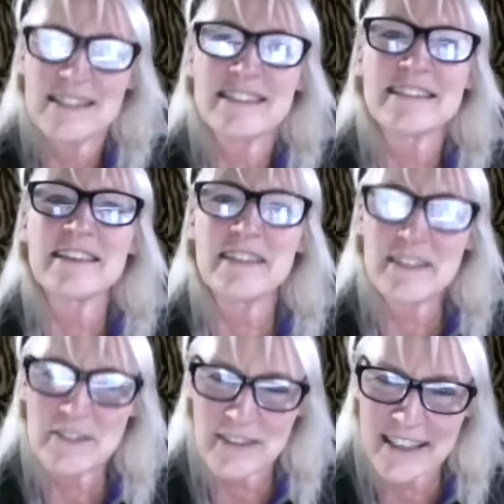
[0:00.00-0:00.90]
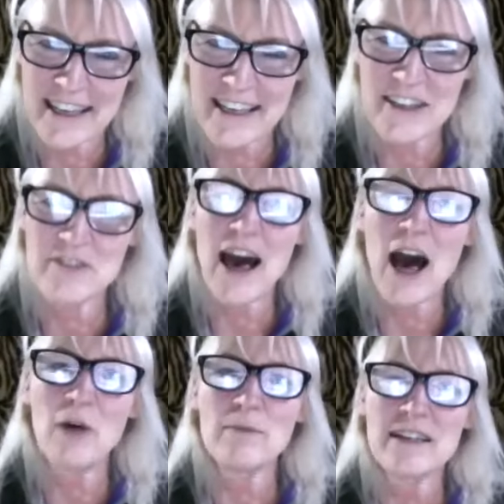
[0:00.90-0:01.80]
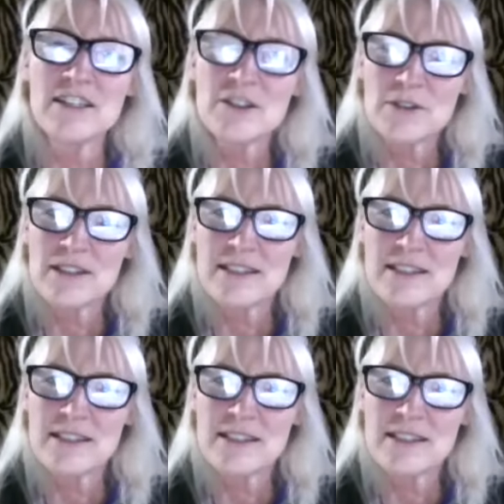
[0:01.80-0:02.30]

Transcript: Absolutely. You've helped me to